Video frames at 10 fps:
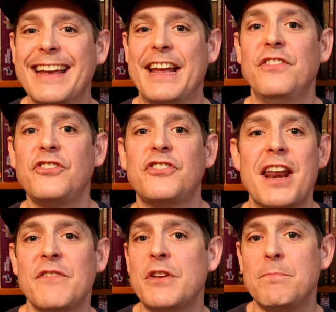
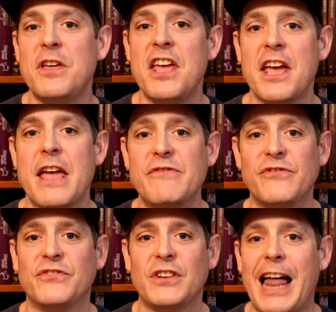instead of it being a
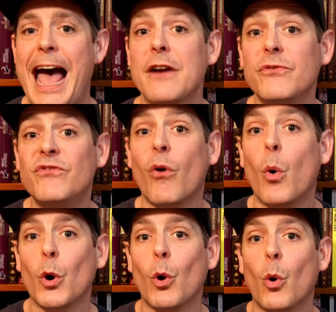flat
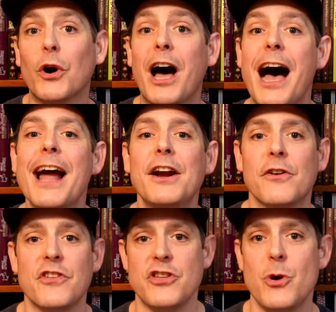4 or
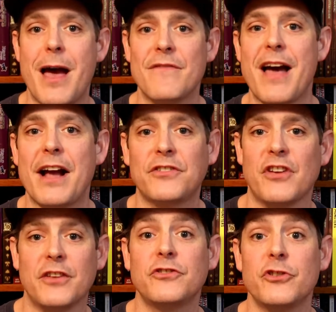higher that you have
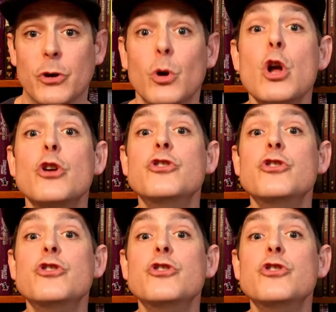access to,